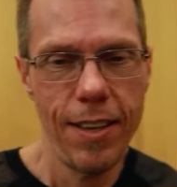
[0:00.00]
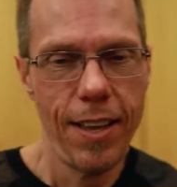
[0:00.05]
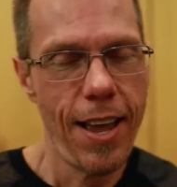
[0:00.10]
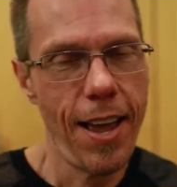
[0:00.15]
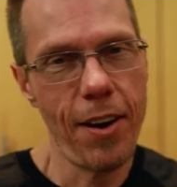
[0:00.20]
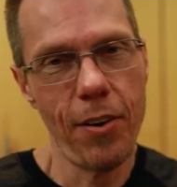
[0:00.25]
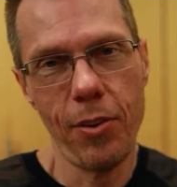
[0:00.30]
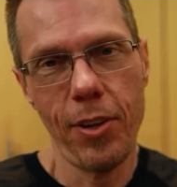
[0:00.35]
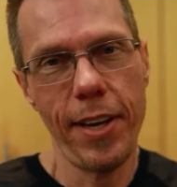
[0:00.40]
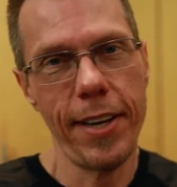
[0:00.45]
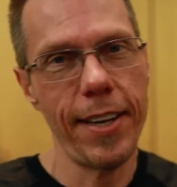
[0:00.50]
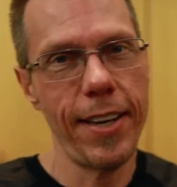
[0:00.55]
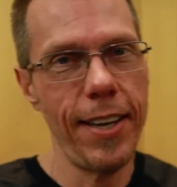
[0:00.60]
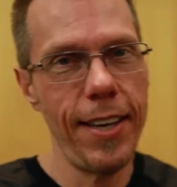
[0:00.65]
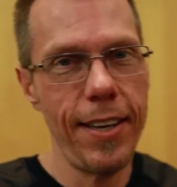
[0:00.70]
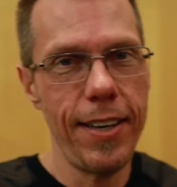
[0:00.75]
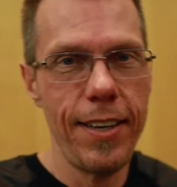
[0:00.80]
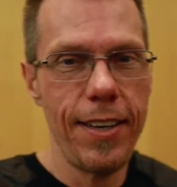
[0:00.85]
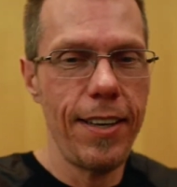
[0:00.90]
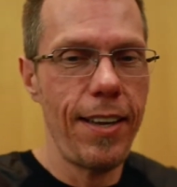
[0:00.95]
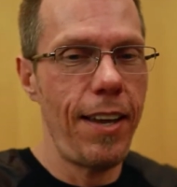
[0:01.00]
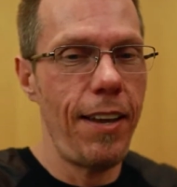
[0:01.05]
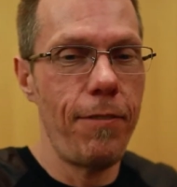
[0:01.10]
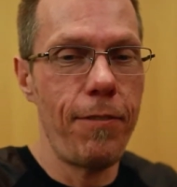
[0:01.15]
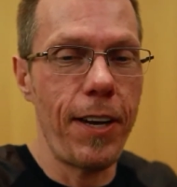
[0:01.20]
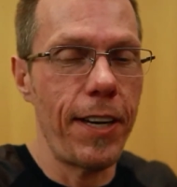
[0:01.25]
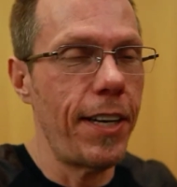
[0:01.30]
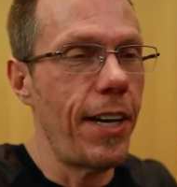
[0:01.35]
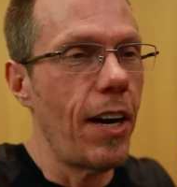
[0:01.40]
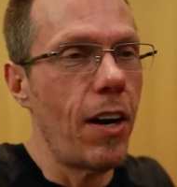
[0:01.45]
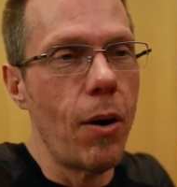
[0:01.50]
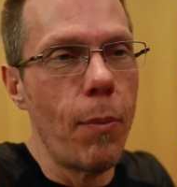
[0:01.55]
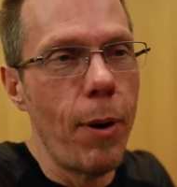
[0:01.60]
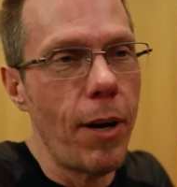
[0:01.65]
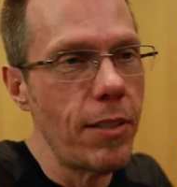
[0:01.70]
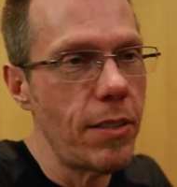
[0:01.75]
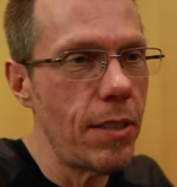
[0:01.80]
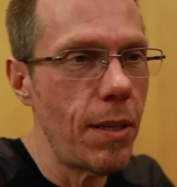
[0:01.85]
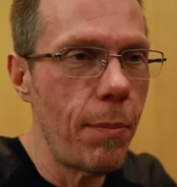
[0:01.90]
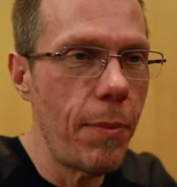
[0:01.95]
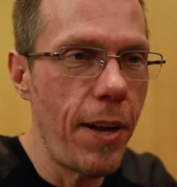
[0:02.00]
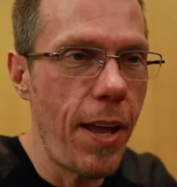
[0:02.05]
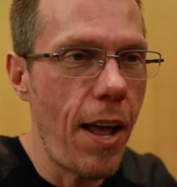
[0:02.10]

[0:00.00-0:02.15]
I don't like it. If I care about somebody,